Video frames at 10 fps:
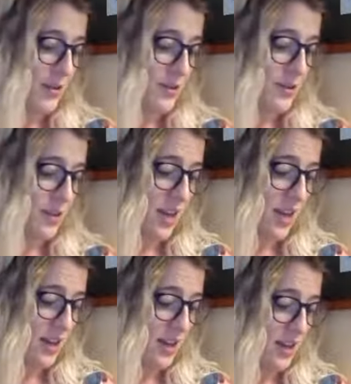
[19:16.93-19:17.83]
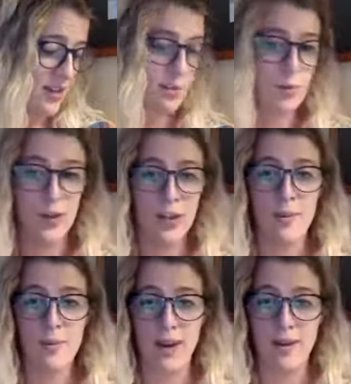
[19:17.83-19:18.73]
So that is really
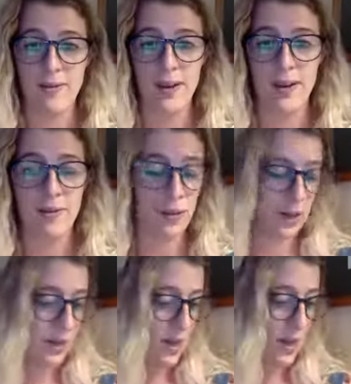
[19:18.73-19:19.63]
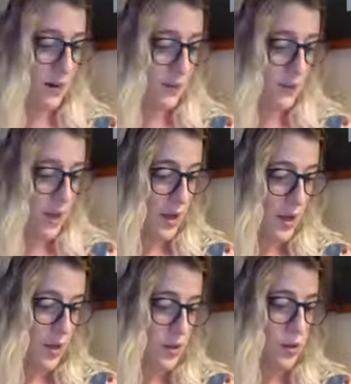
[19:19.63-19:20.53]
the benefit of LinkedIn.
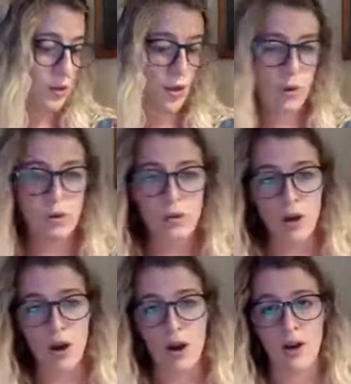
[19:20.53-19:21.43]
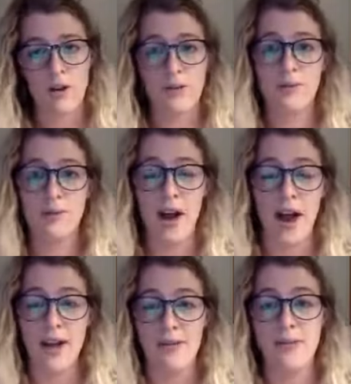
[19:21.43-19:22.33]
So those are
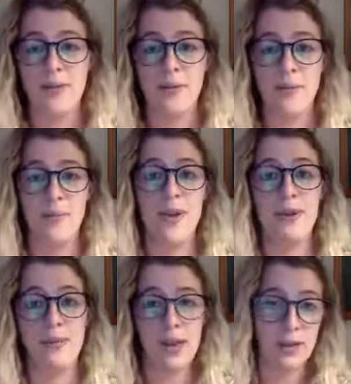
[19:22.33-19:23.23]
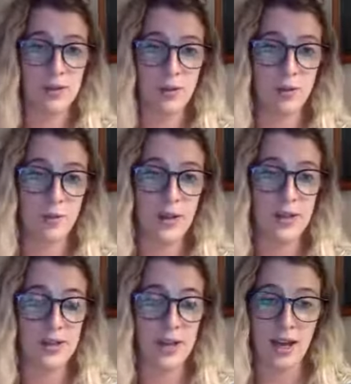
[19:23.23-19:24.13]
5 of the big main social
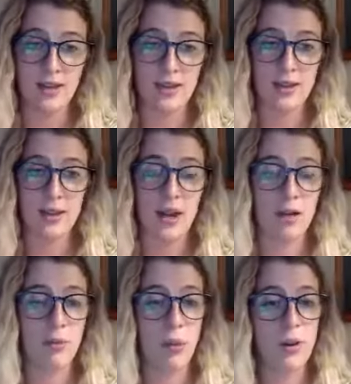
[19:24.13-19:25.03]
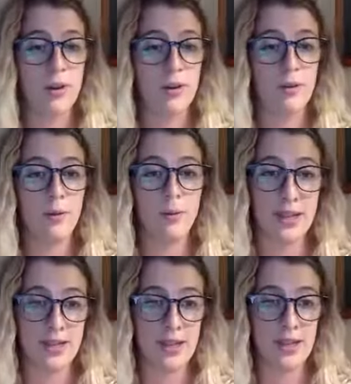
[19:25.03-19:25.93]
media sites that are important for
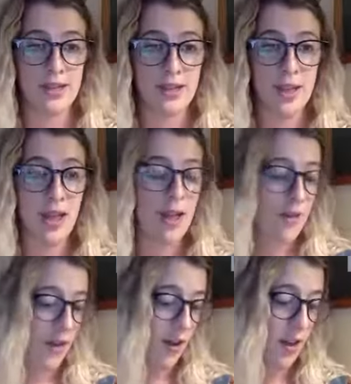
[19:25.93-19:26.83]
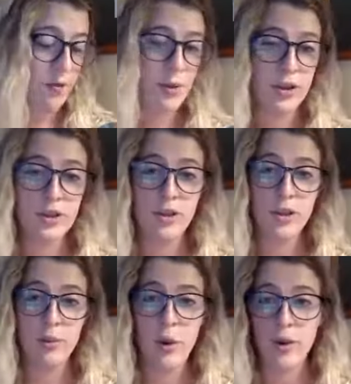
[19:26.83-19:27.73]
business. They all have personal
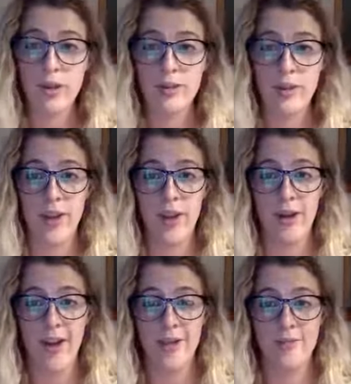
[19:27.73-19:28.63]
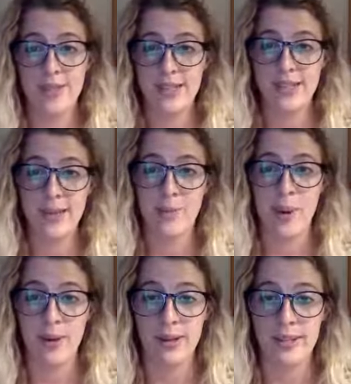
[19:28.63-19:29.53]
components, but they all have business
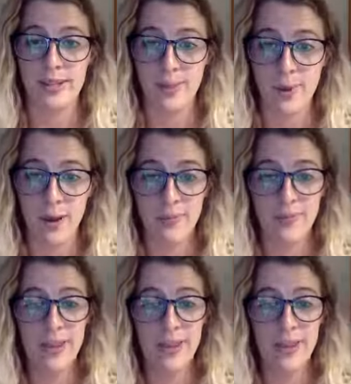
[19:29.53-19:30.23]
components as well.